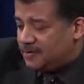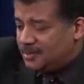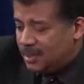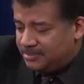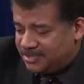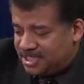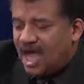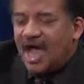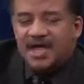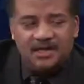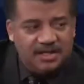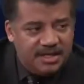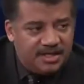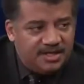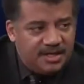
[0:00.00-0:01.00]
I'm
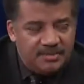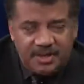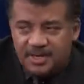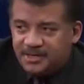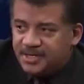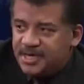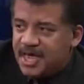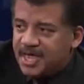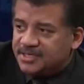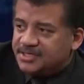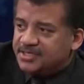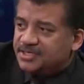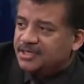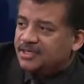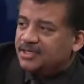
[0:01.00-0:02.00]
tiling them on the
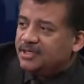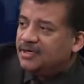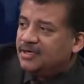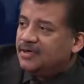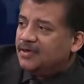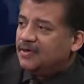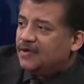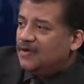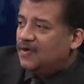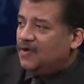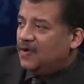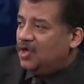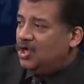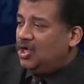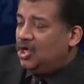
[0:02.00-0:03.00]
desk.
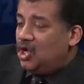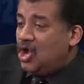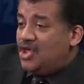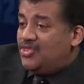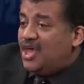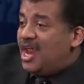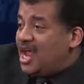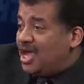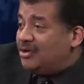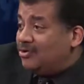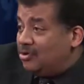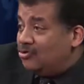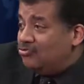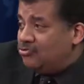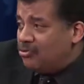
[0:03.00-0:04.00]
And then I
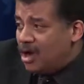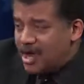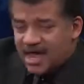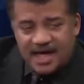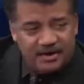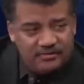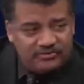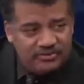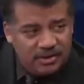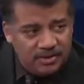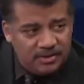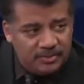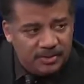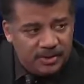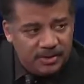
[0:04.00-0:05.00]
run out of
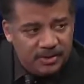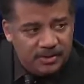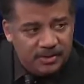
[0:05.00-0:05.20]
room.